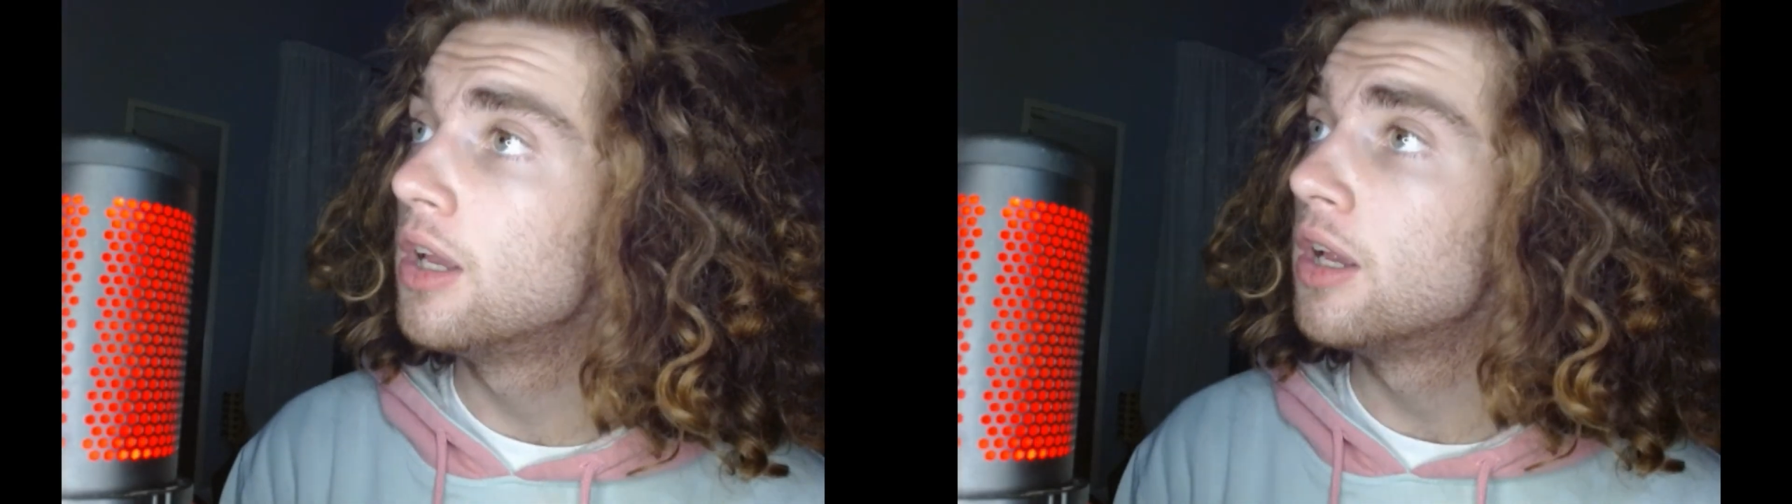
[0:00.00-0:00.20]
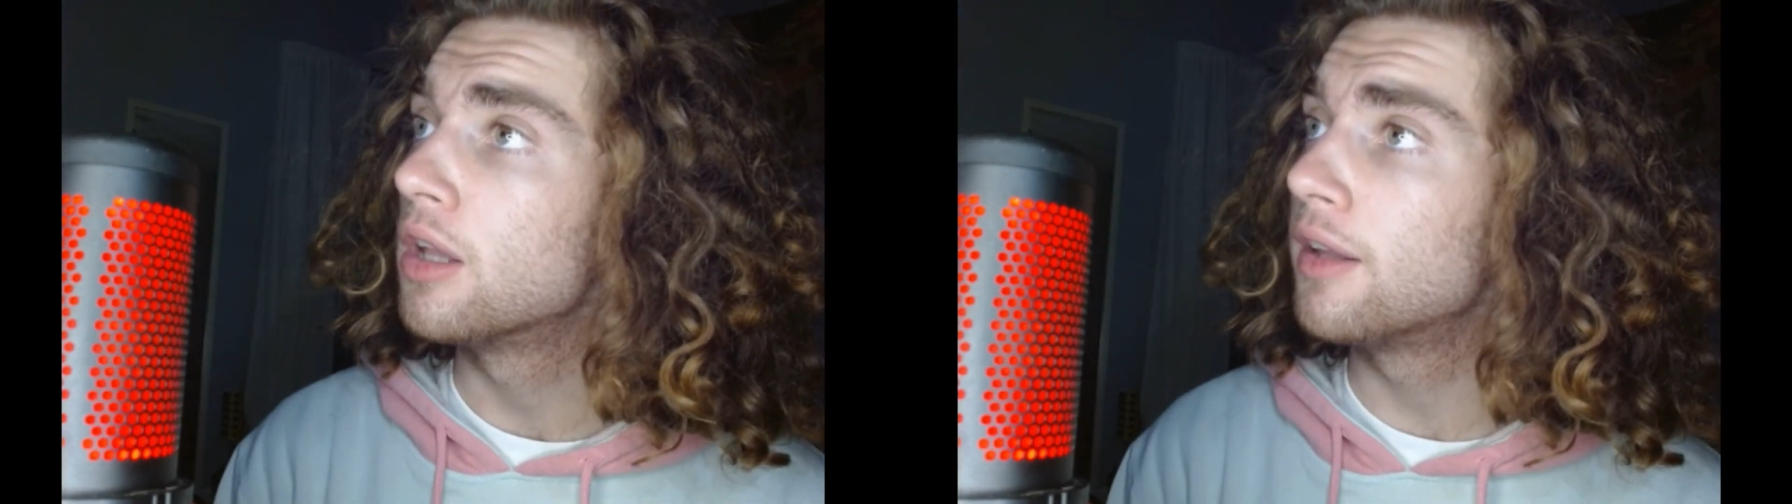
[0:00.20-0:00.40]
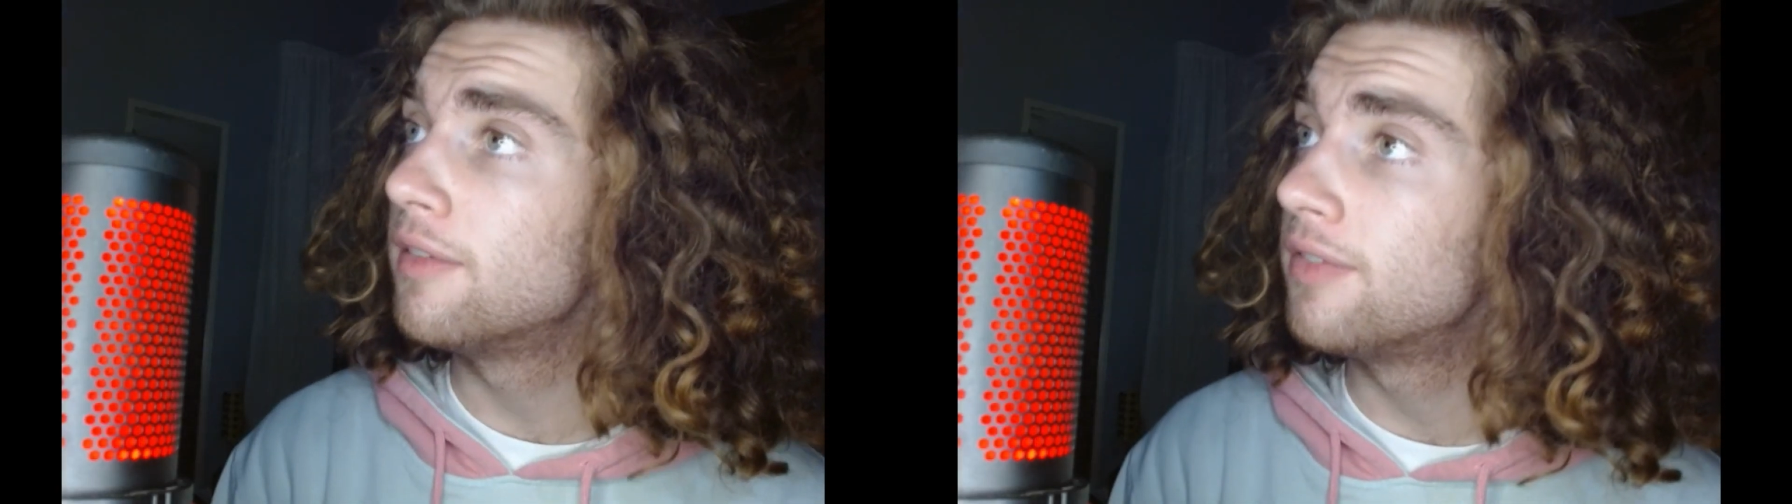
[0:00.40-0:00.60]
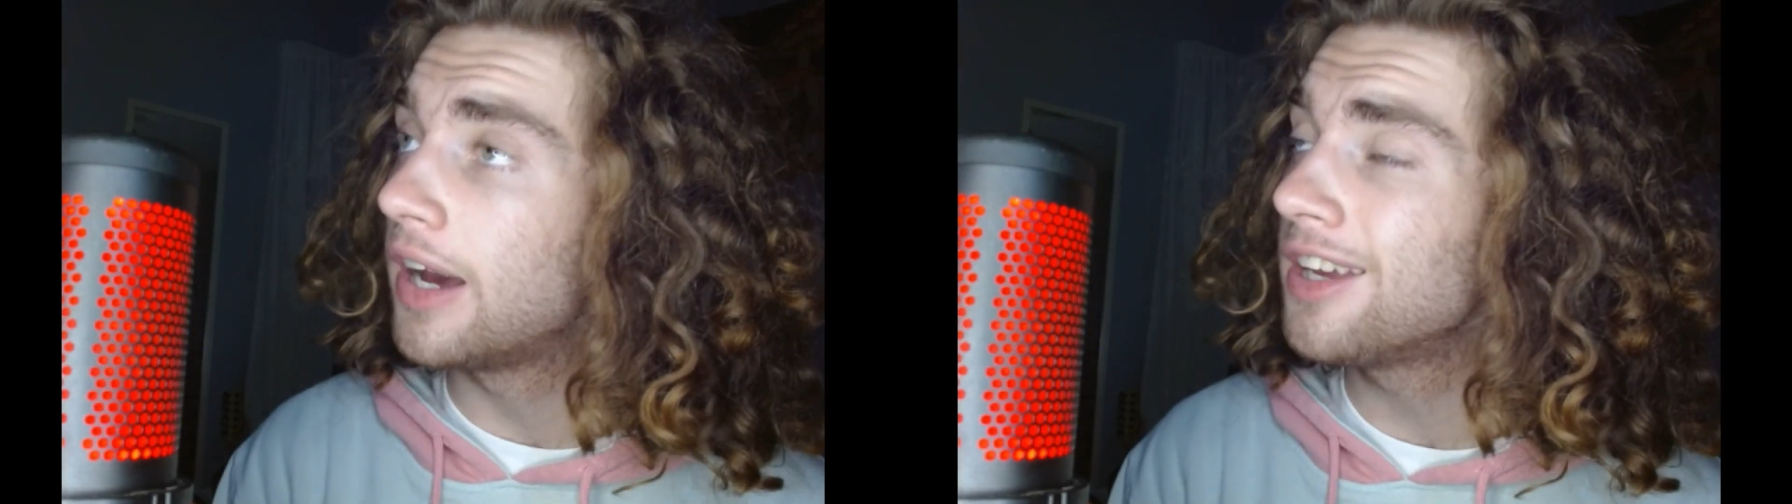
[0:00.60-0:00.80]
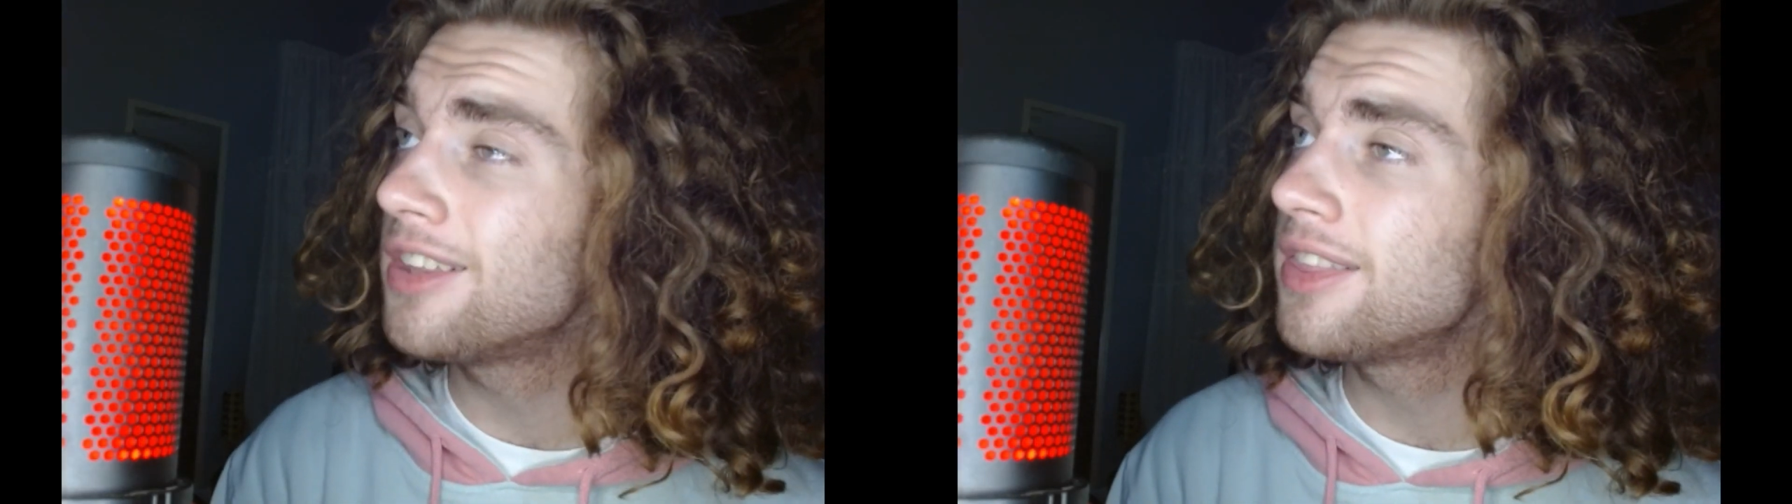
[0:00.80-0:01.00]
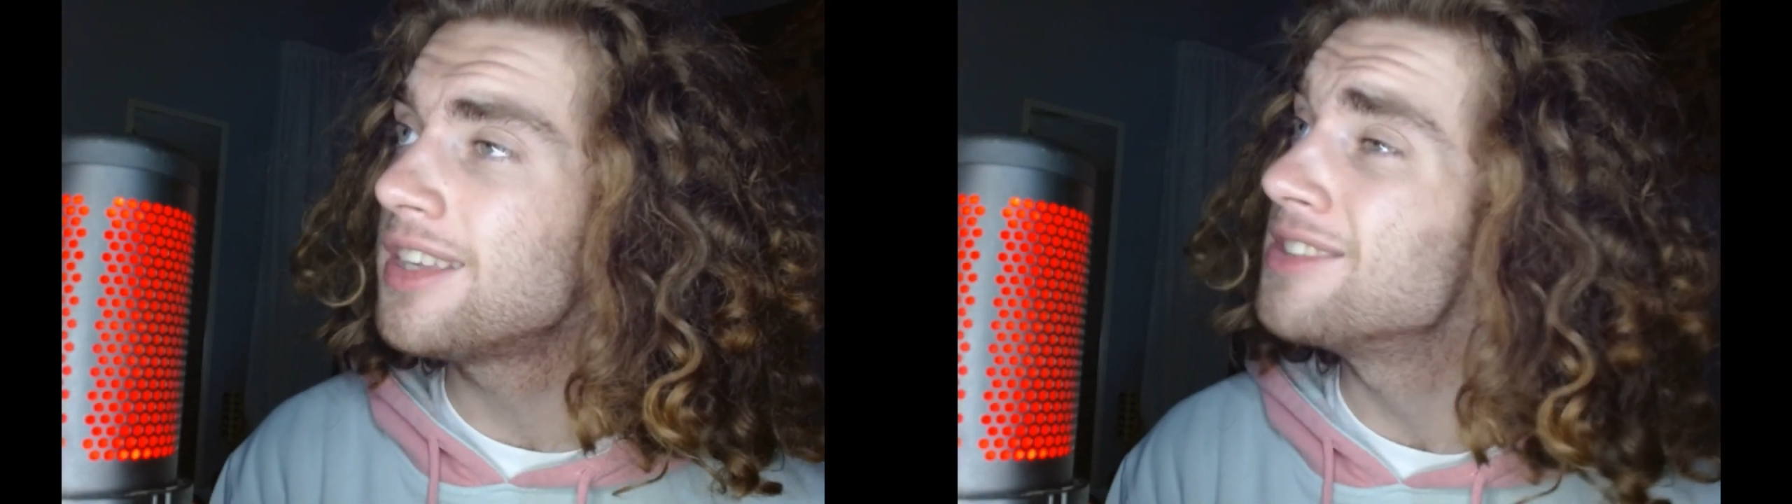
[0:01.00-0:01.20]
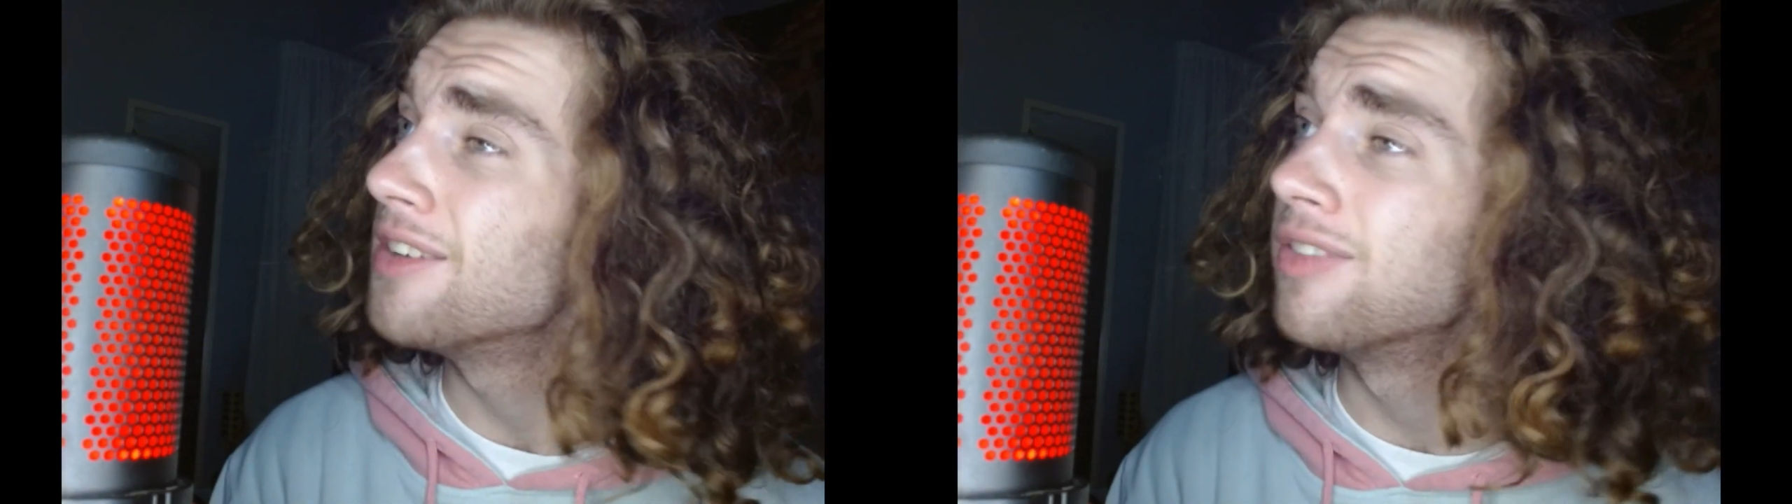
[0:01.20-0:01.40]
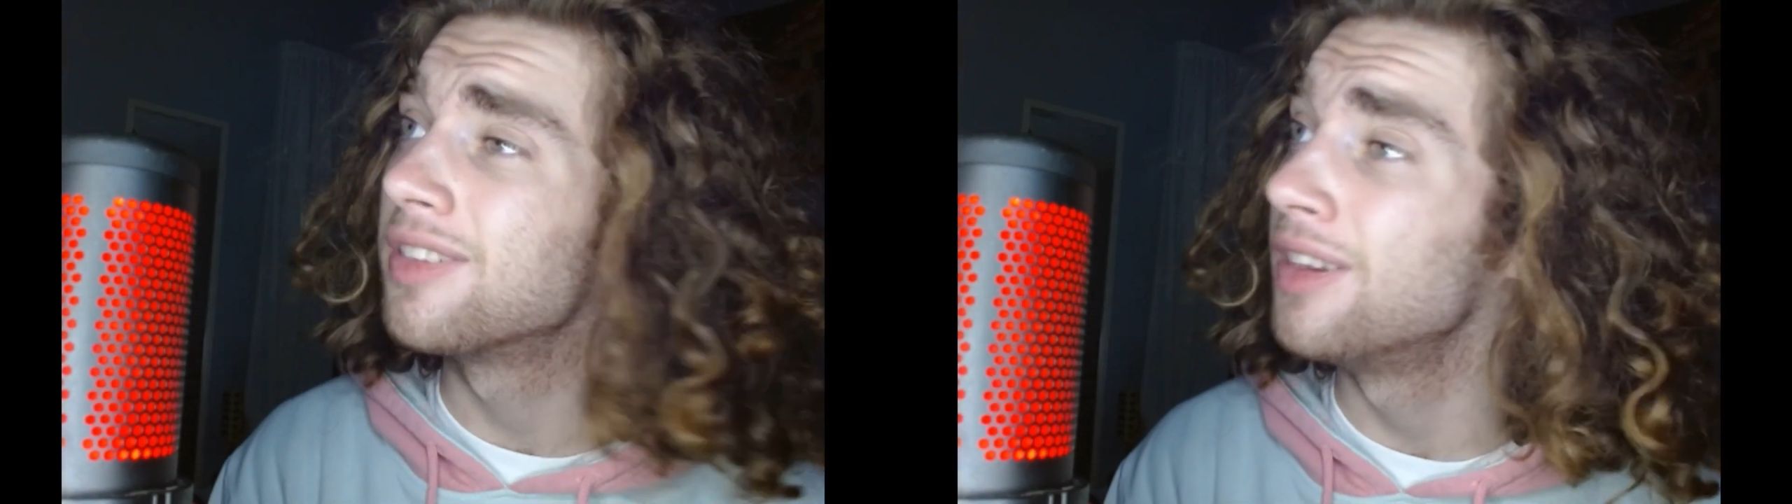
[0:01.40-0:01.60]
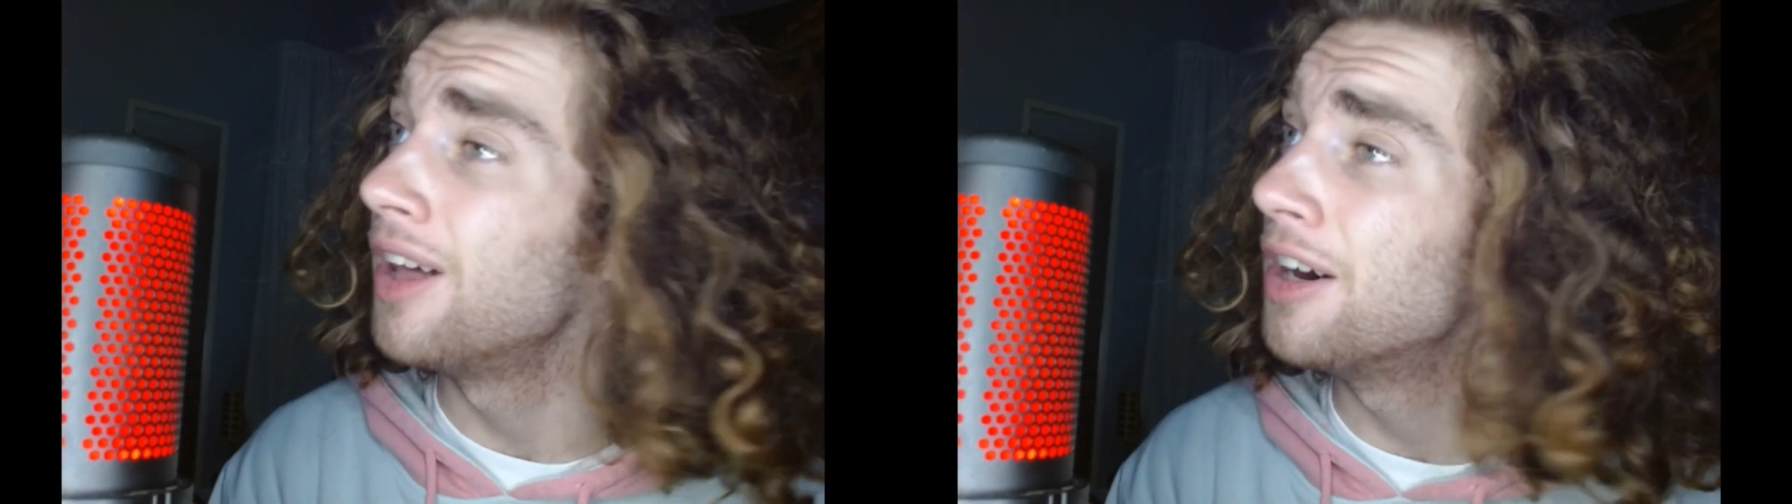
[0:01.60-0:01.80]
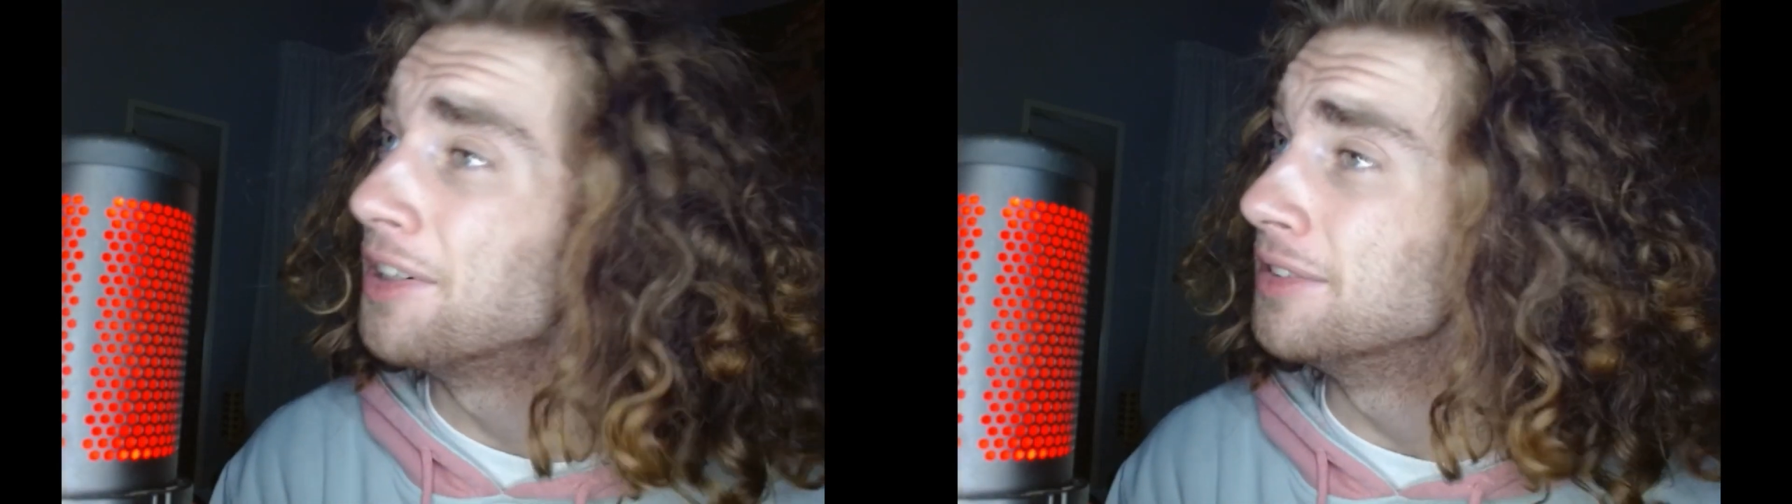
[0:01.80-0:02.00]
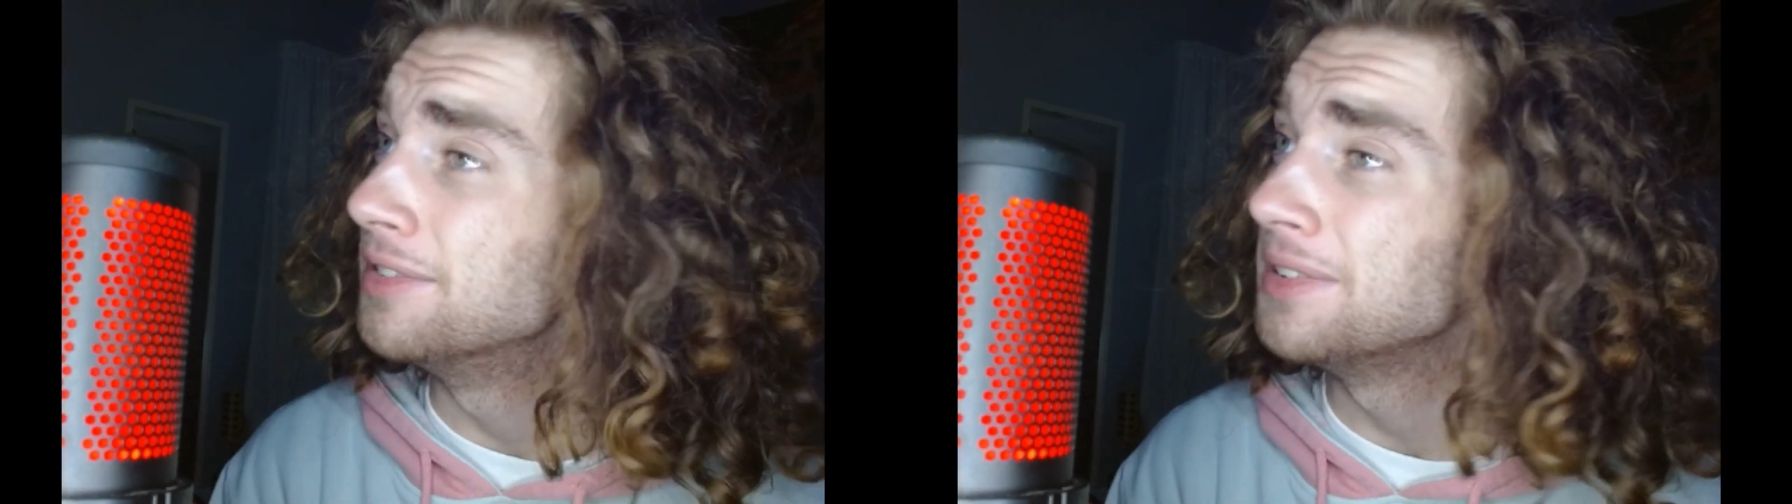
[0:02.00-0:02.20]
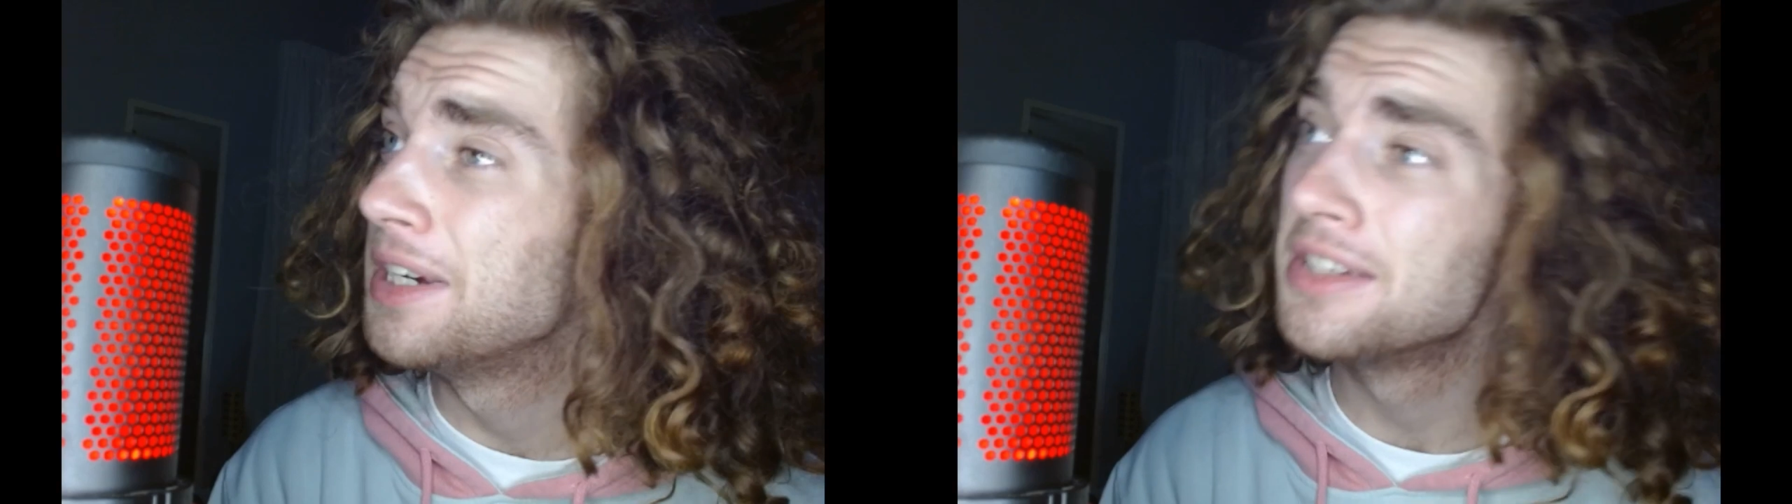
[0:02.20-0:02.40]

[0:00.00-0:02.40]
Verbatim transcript: leviathans of love?